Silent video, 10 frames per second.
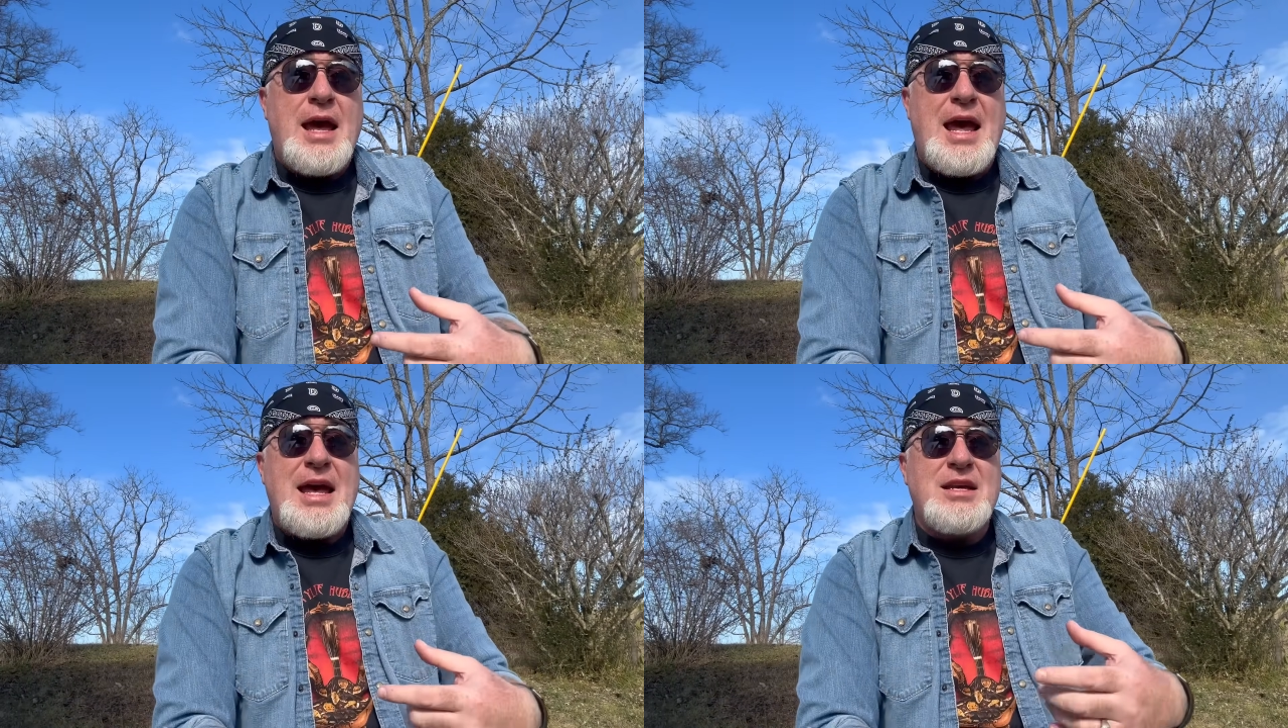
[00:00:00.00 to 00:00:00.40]

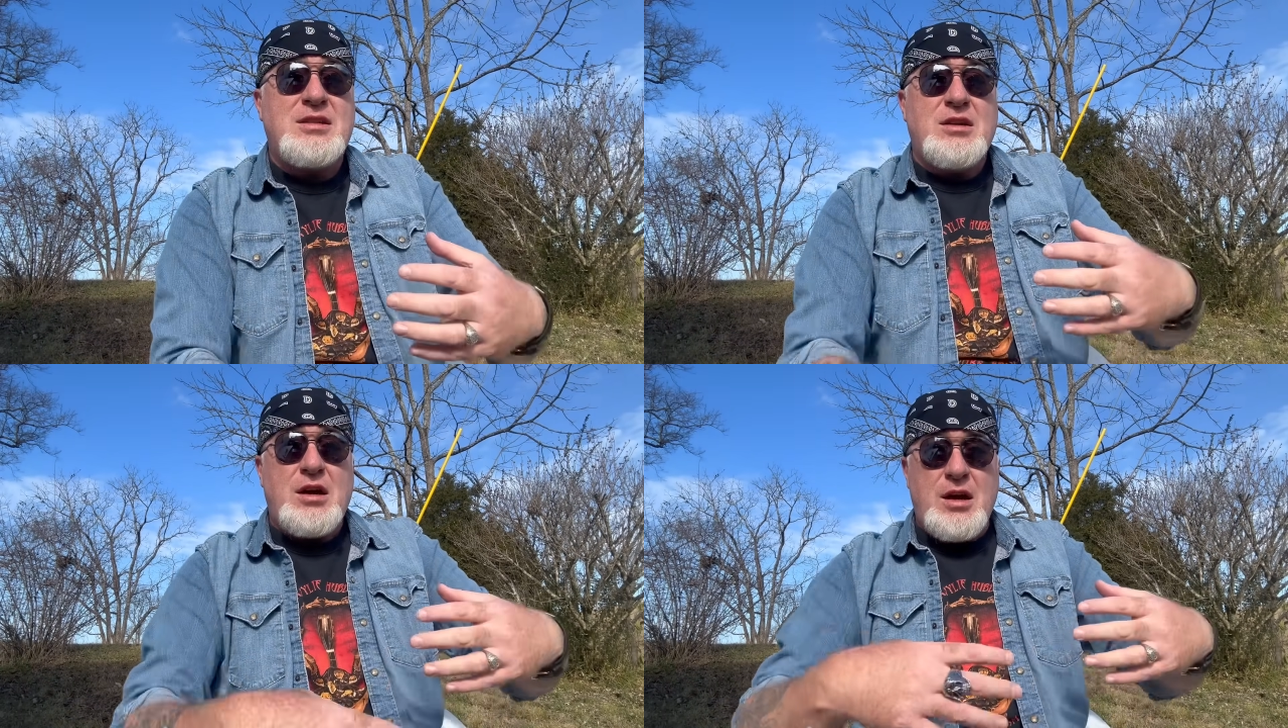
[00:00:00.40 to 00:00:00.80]

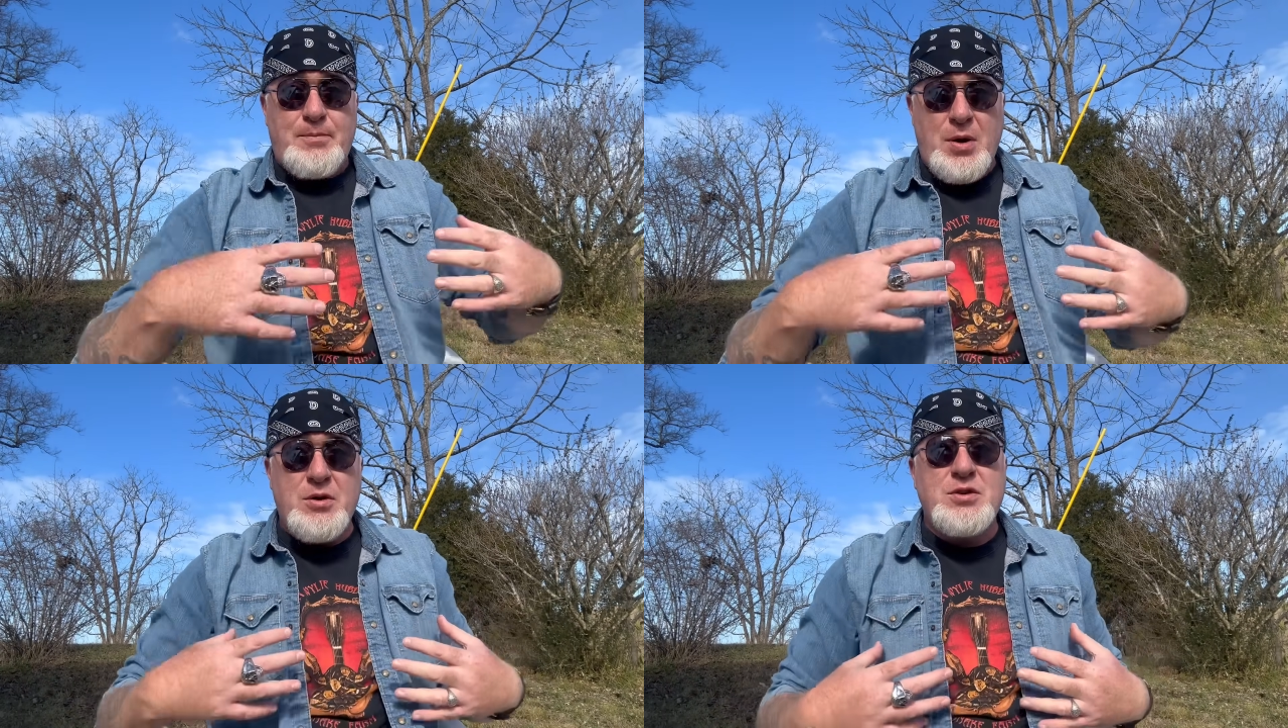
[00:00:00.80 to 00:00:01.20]
As a
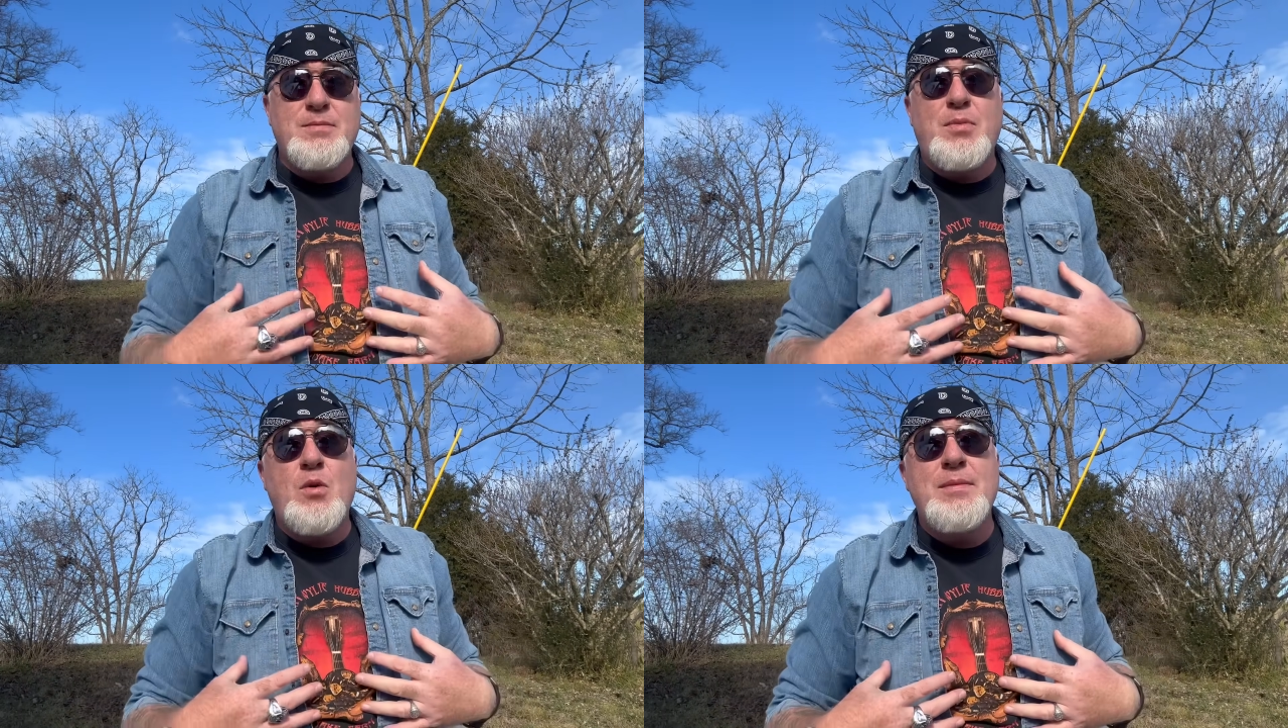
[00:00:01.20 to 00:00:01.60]

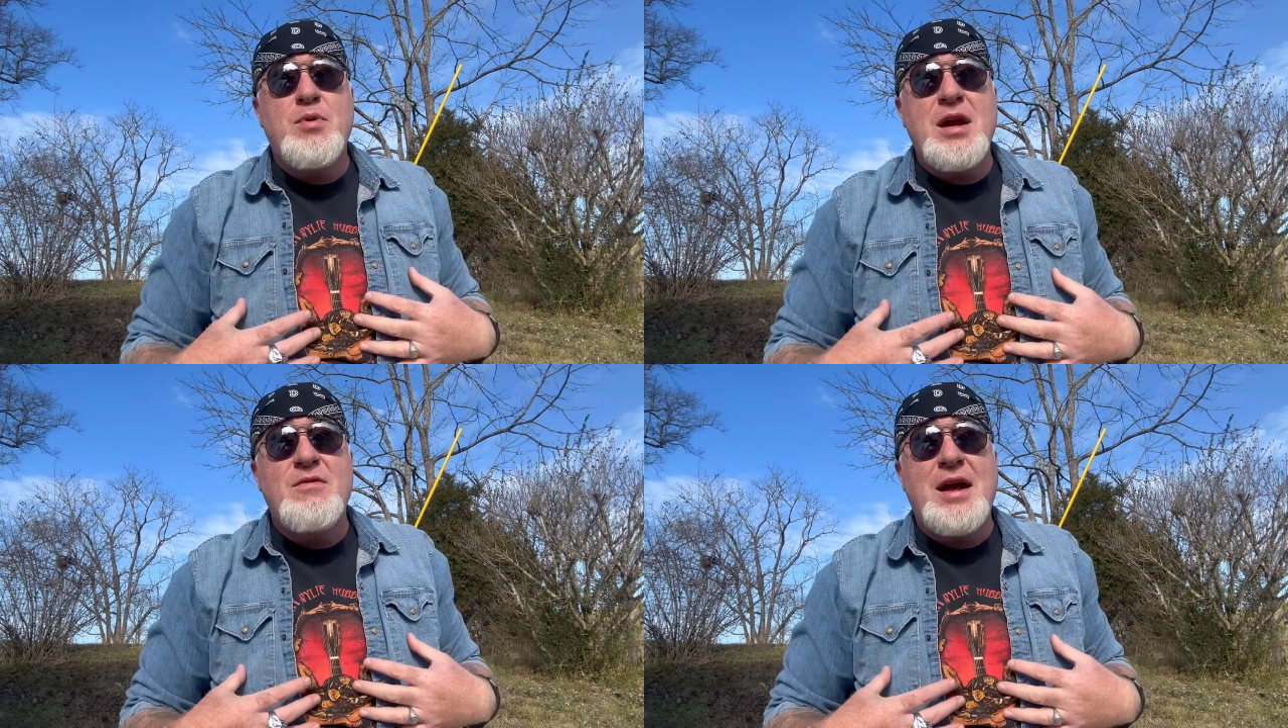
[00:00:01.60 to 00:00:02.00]
person born and
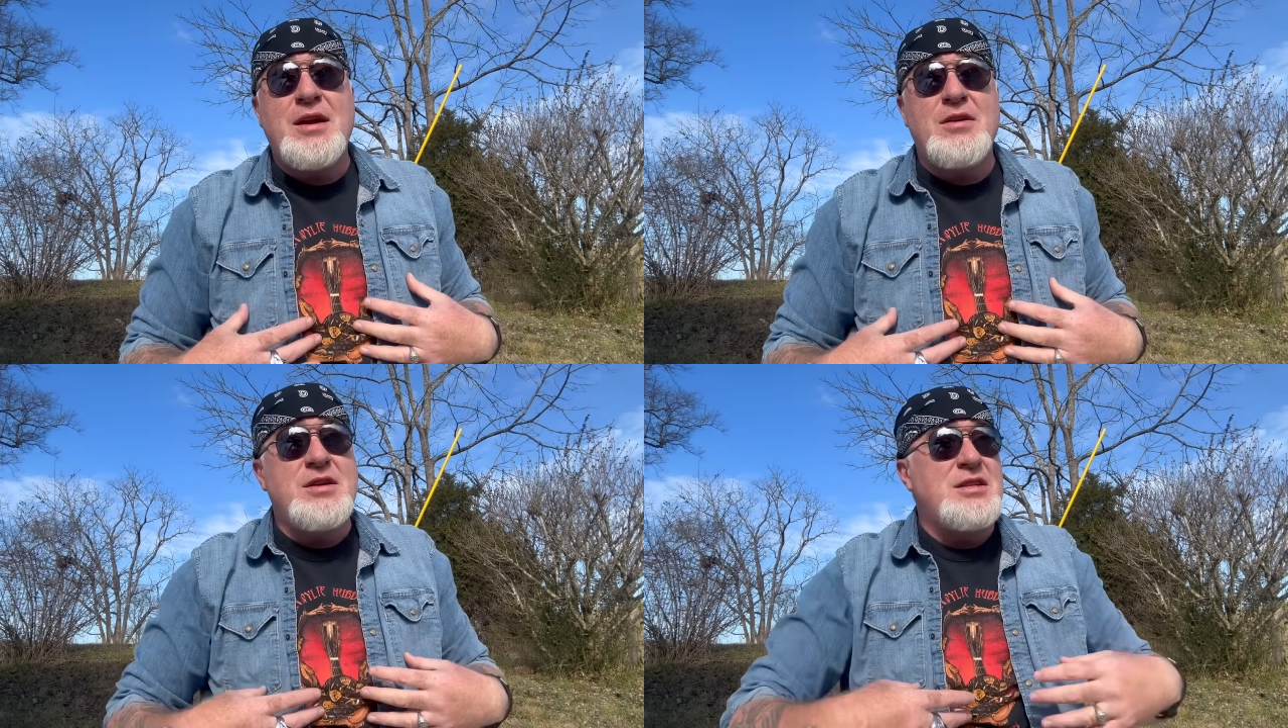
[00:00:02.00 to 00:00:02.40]
bred right
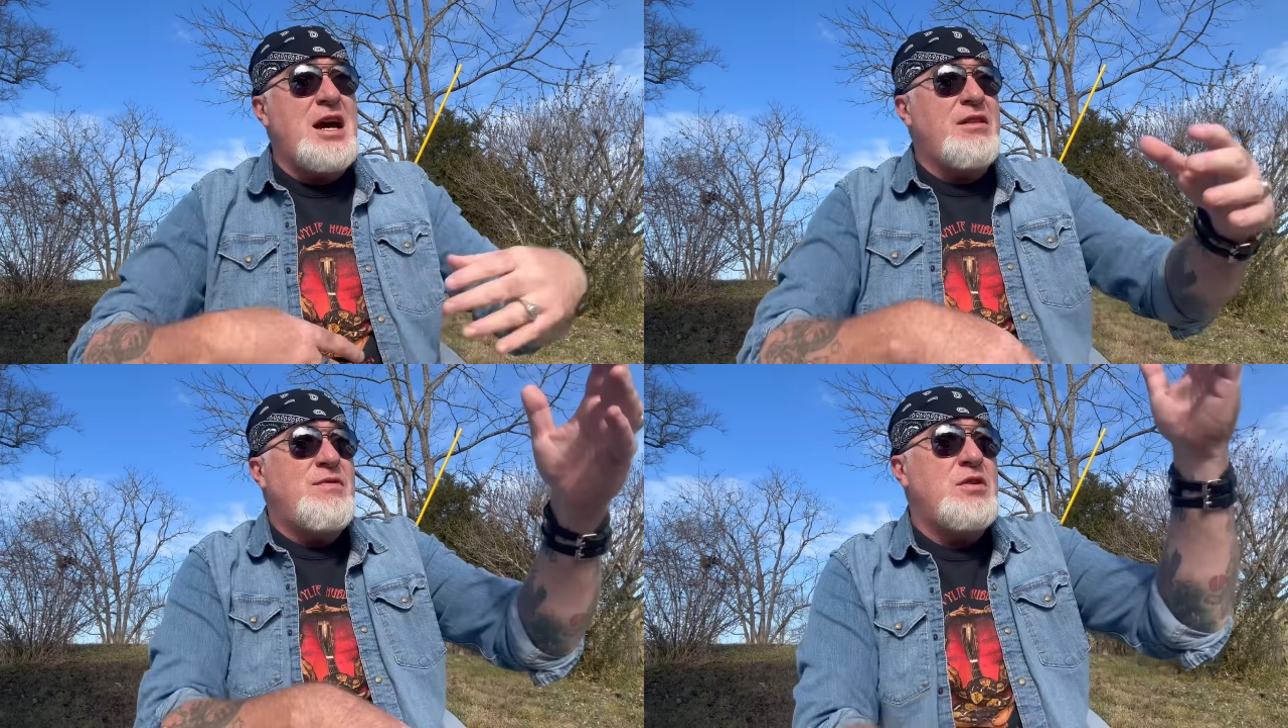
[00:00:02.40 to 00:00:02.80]
here in the
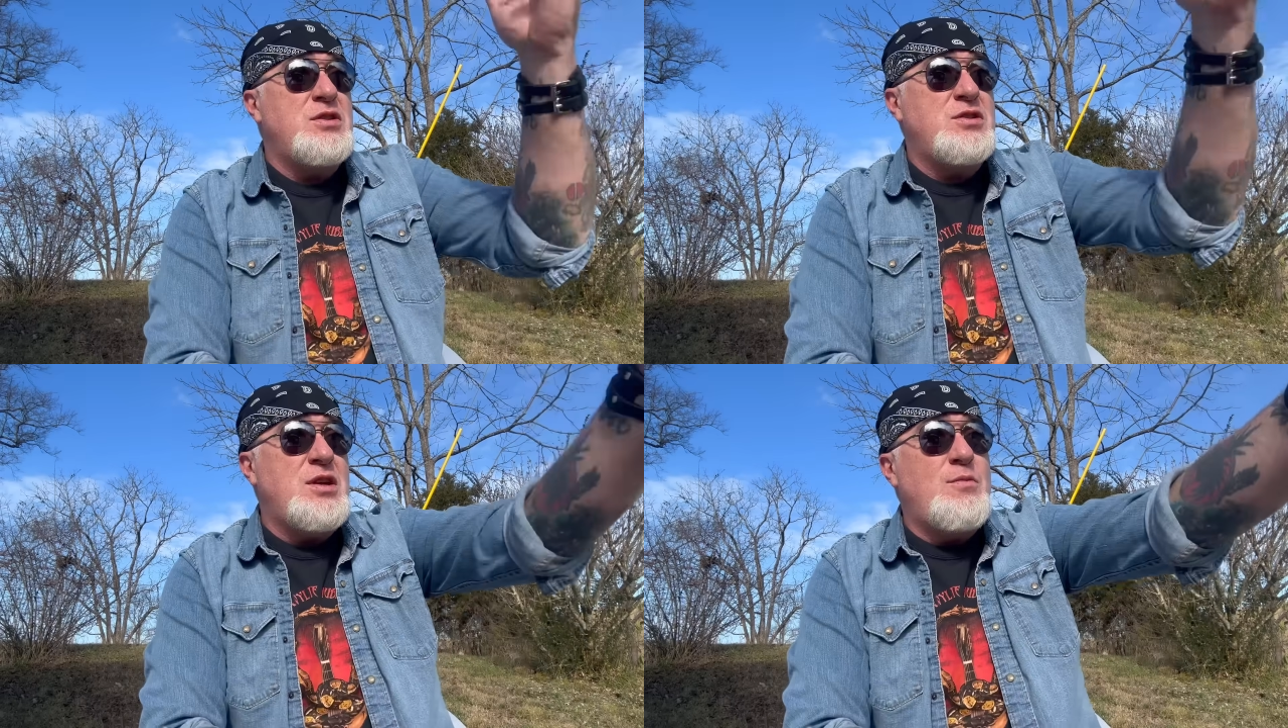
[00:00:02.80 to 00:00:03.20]
South
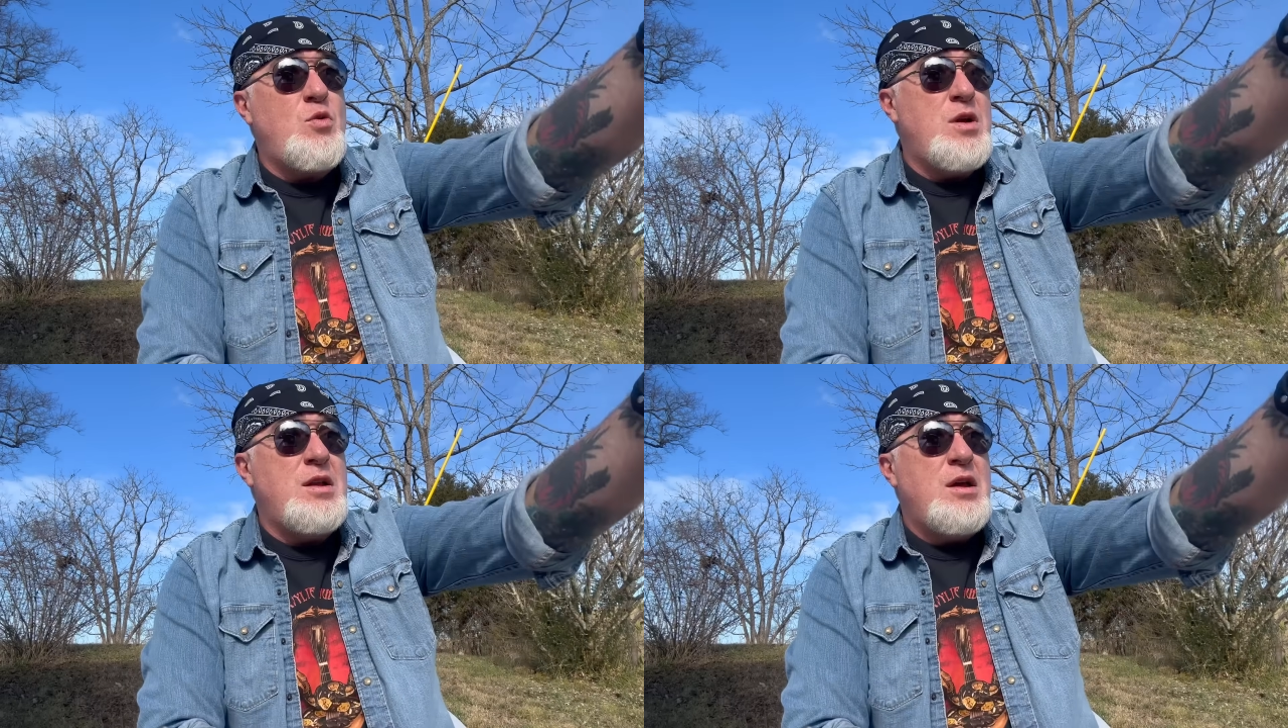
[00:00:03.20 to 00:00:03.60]
versus
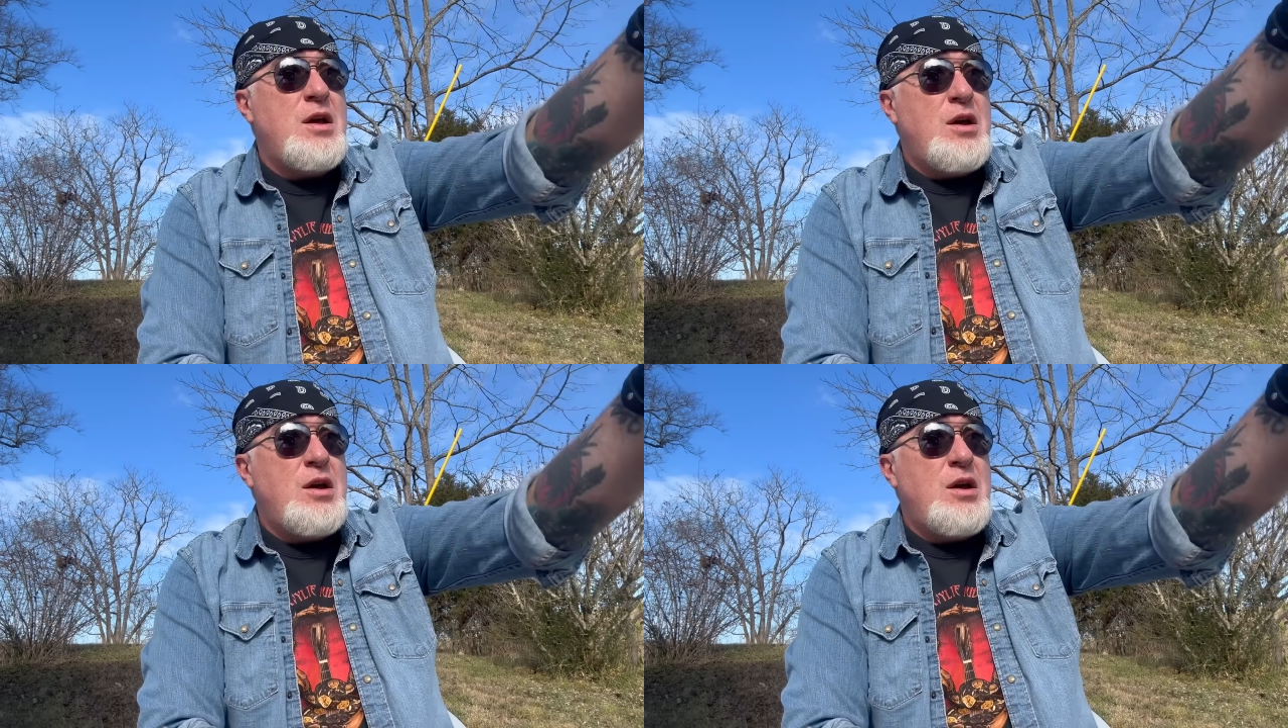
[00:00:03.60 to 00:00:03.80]
someone